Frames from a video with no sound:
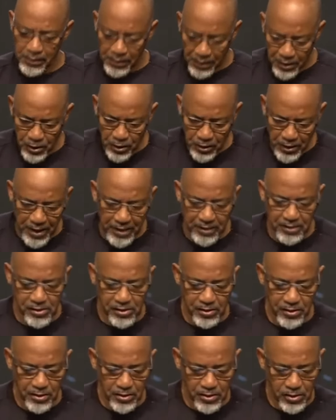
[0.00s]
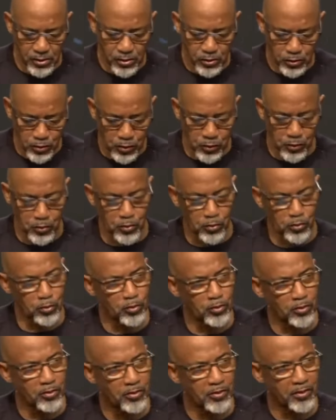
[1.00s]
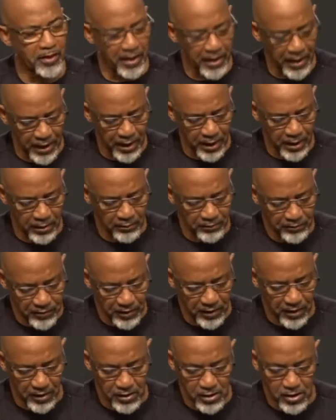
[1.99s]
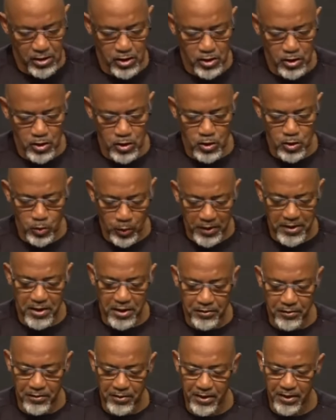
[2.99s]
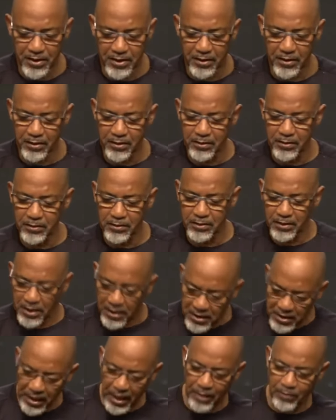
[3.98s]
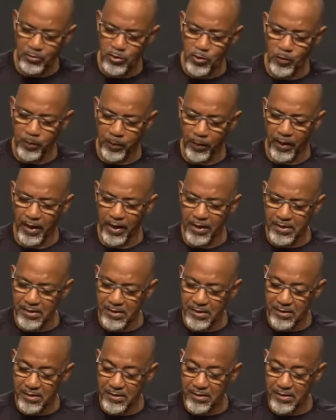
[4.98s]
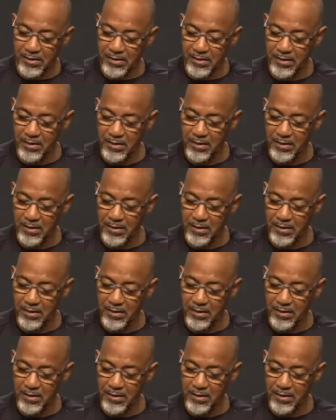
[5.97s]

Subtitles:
In Exodus 2 and verse 23, it came to pass